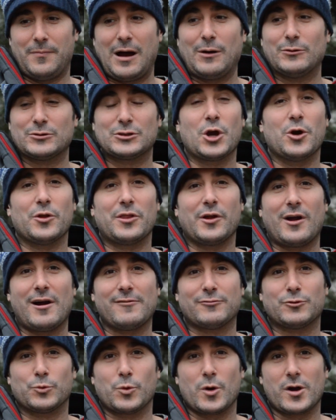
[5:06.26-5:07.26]
I would go there
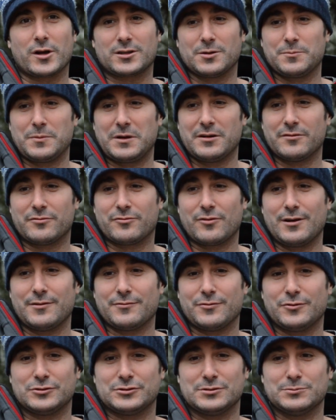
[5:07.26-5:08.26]
after work to meet a friend
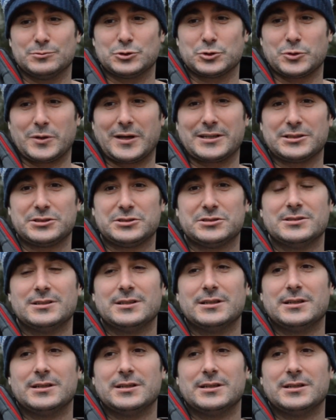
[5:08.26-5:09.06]
for some drinks.